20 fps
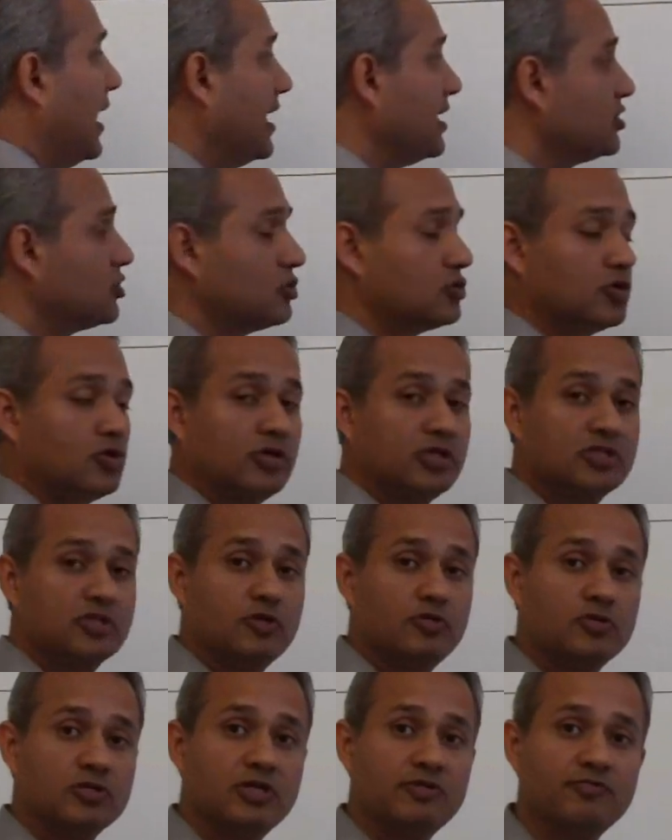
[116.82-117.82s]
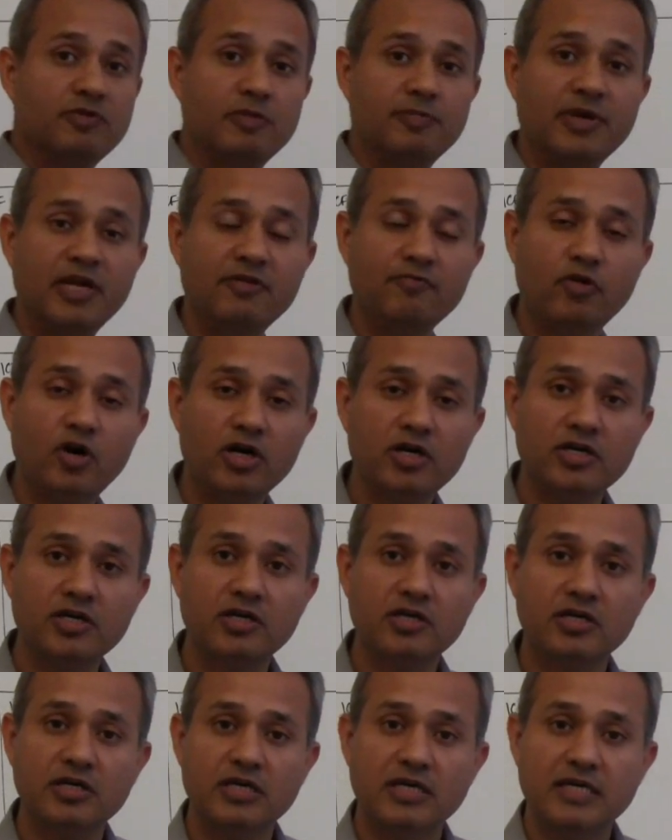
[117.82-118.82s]
isotonic solution will mean what?
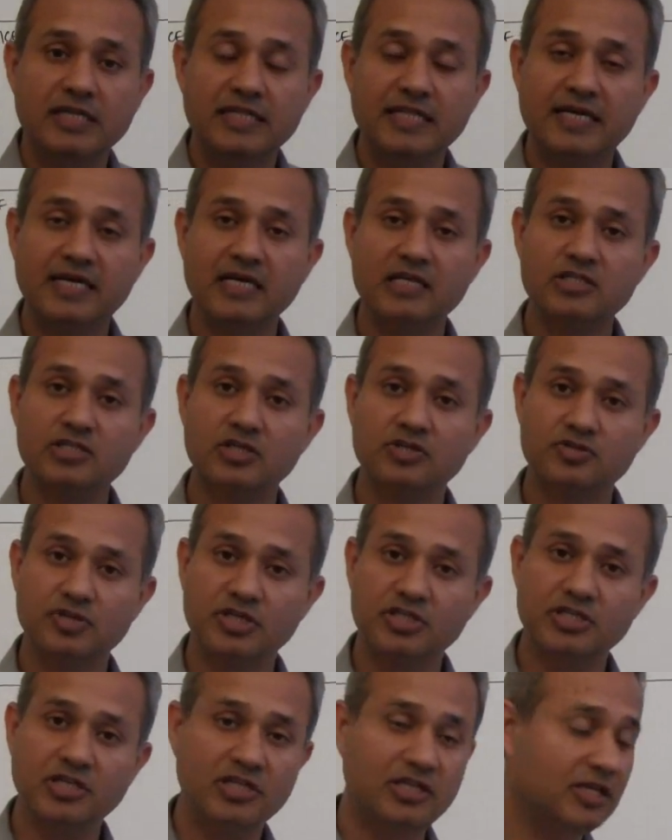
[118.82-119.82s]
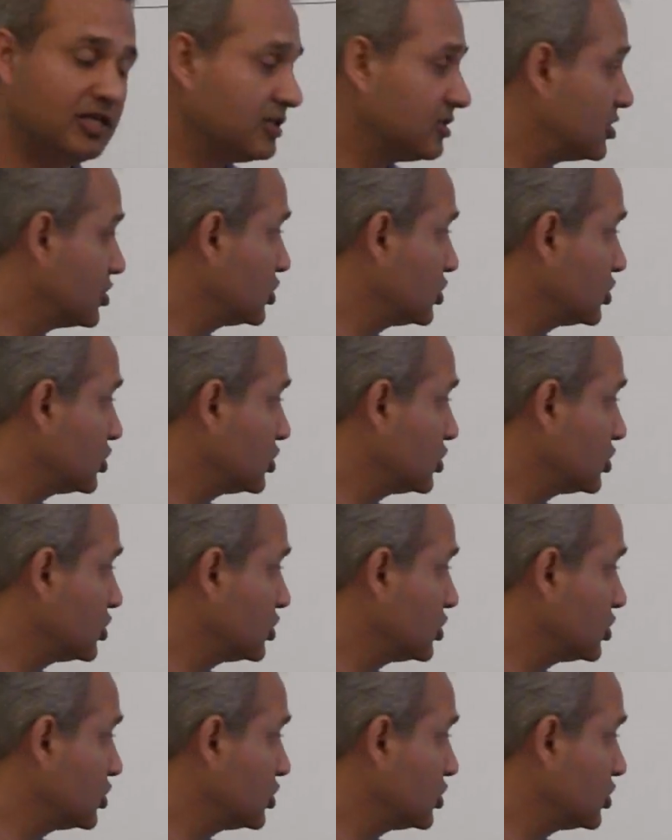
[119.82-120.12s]
The concentration, the